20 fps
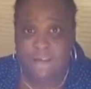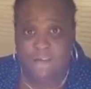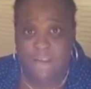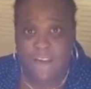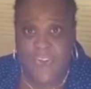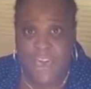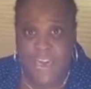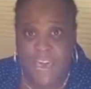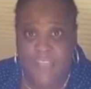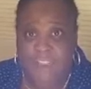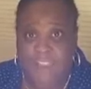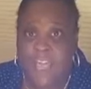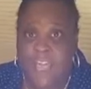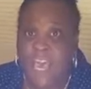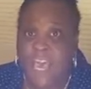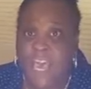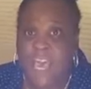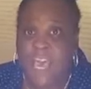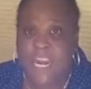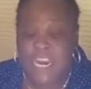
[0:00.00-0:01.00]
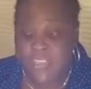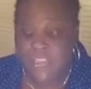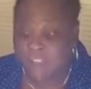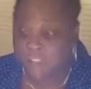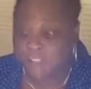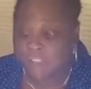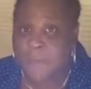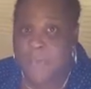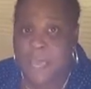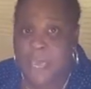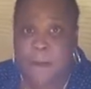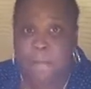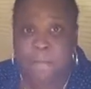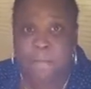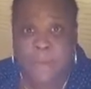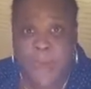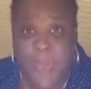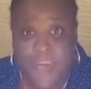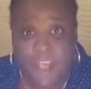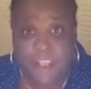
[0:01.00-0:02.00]
fast. It needs to be a
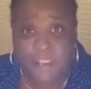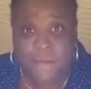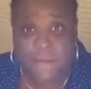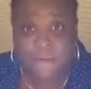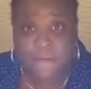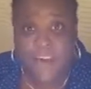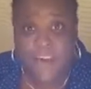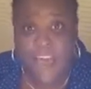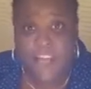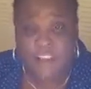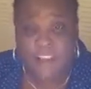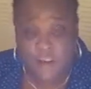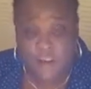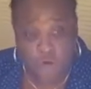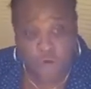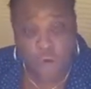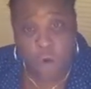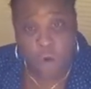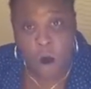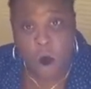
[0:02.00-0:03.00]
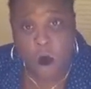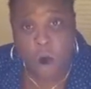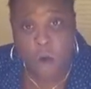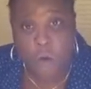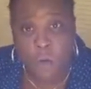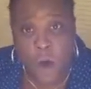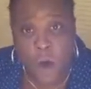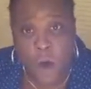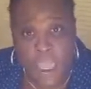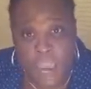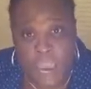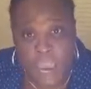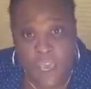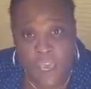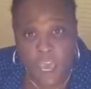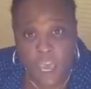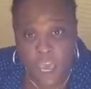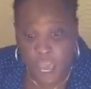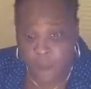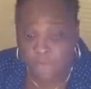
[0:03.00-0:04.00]
massive fast. If you are awake,
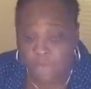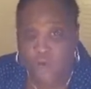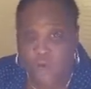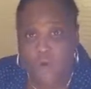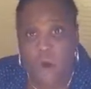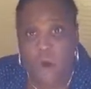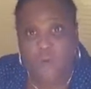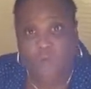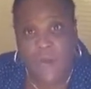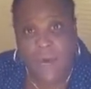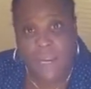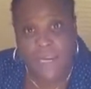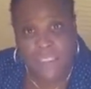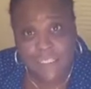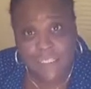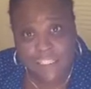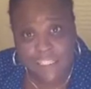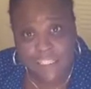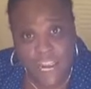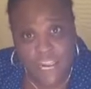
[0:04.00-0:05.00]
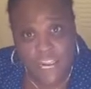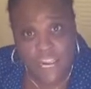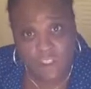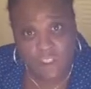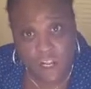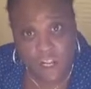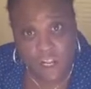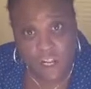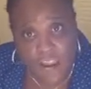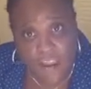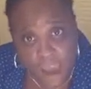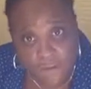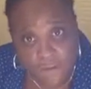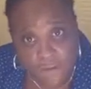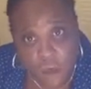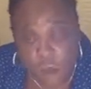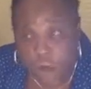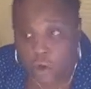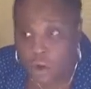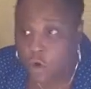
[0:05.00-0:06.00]
if you are ready to change your
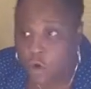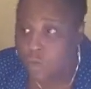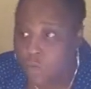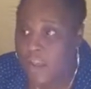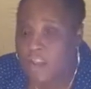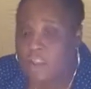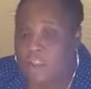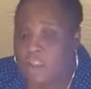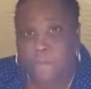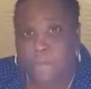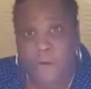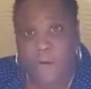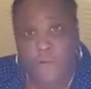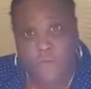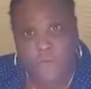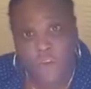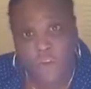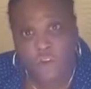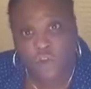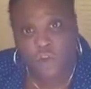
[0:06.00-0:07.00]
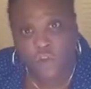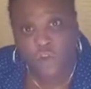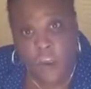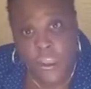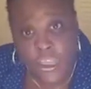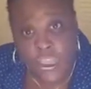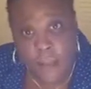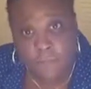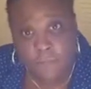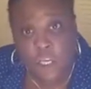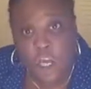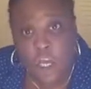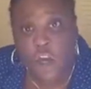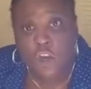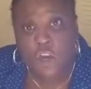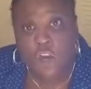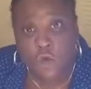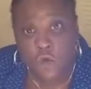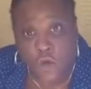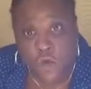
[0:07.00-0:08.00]
life, you're ready to birth your dreams,
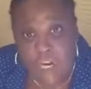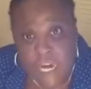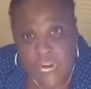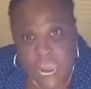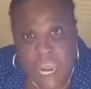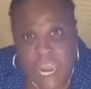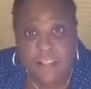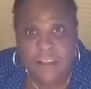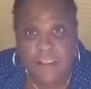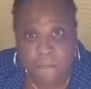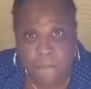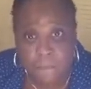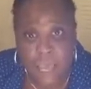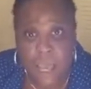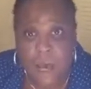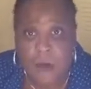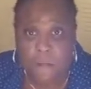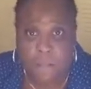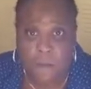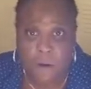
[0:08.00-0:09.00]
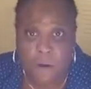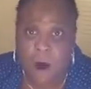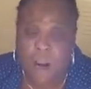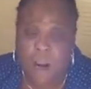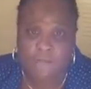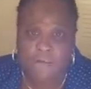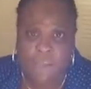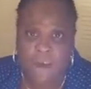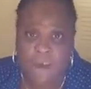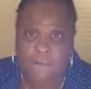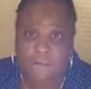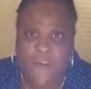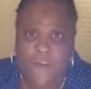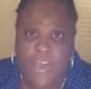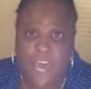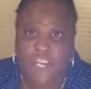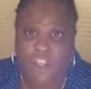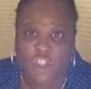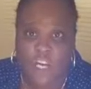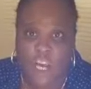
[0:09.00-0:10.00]
you need to be a part of that
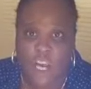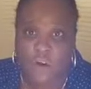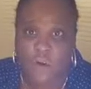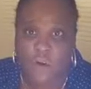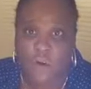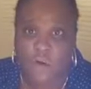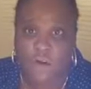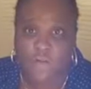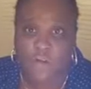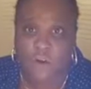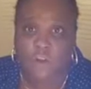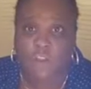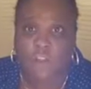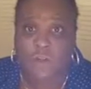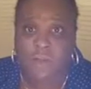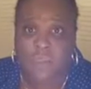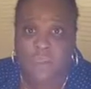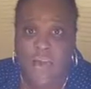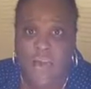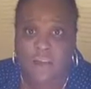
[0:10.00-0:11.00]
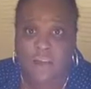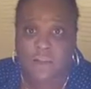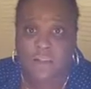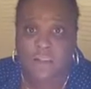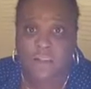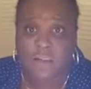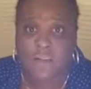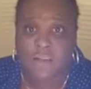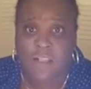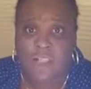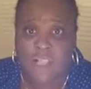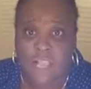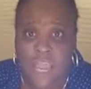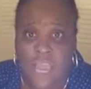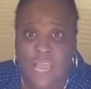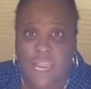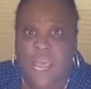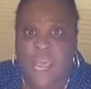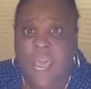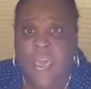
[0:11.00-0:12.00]
fast January 1st,
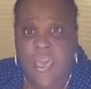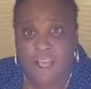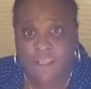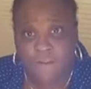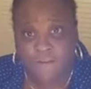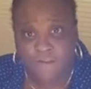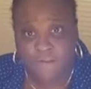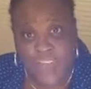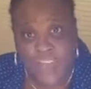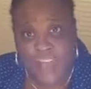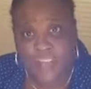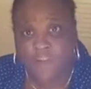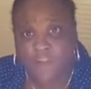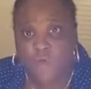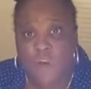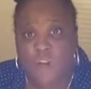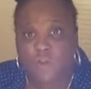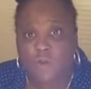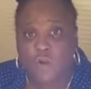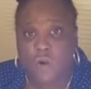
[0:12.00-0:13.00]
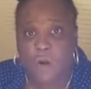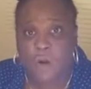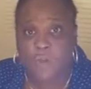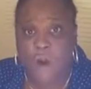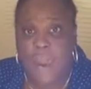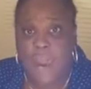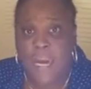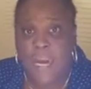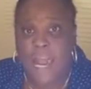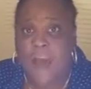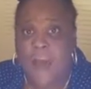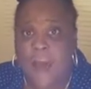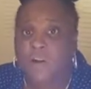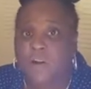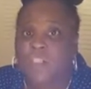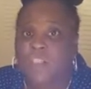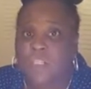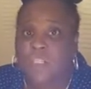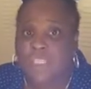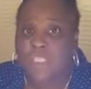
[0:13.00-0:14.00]
2017. And the fast that we're doing right now
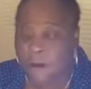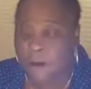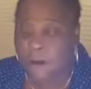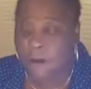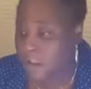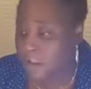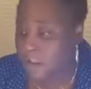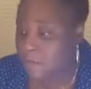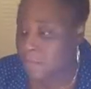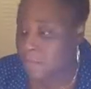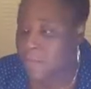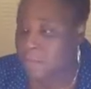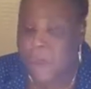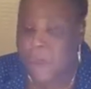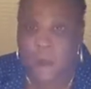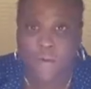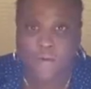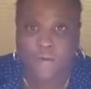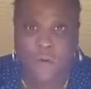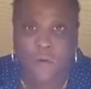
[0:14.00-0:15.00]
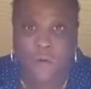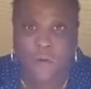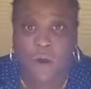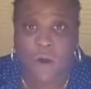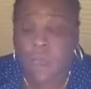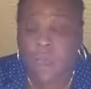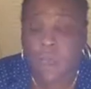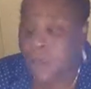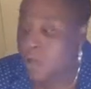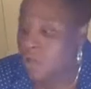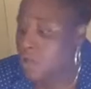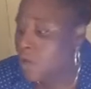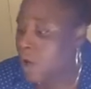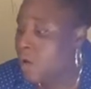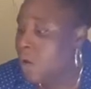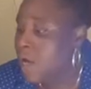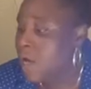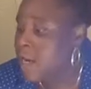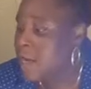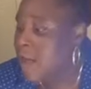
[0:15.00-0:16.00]
is just helping us prepare for it.
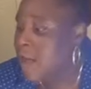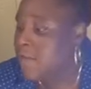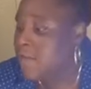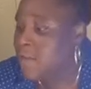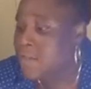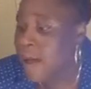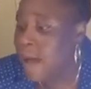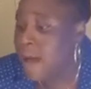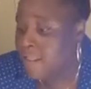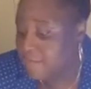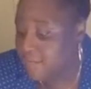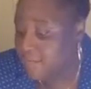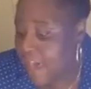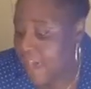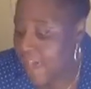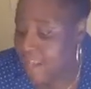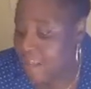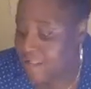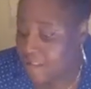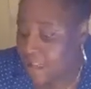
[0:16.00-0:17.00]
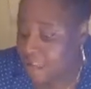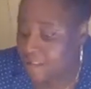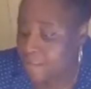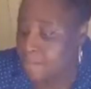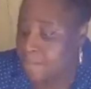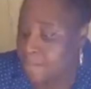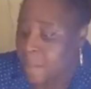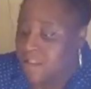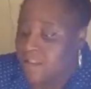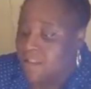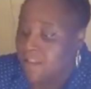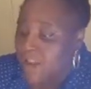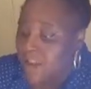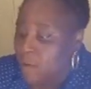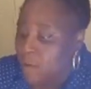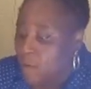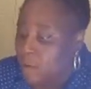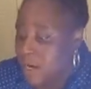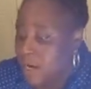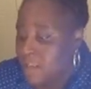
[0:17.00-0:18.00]
So enough about the fast. That's the message I
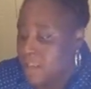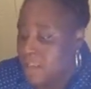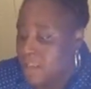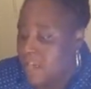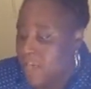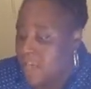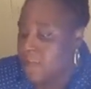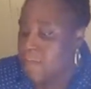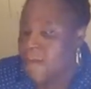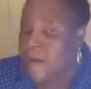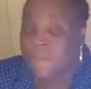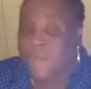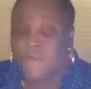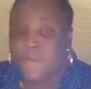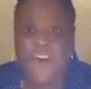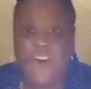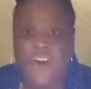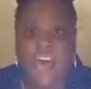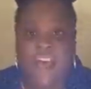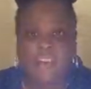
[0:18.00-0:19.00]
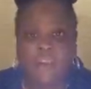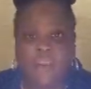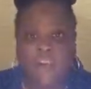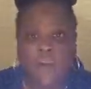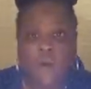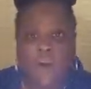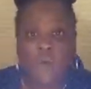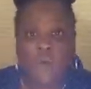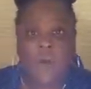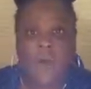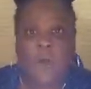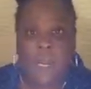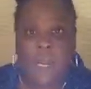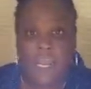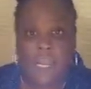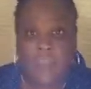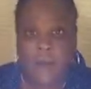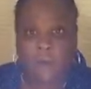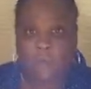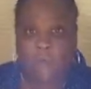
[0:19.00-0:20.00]
wanted to tell you about the fast. We're going
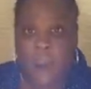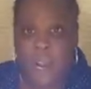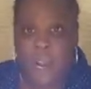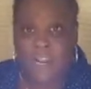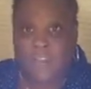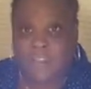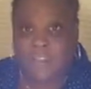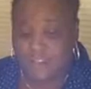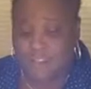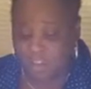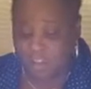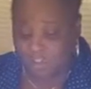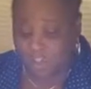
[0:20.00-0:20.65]
to get right into the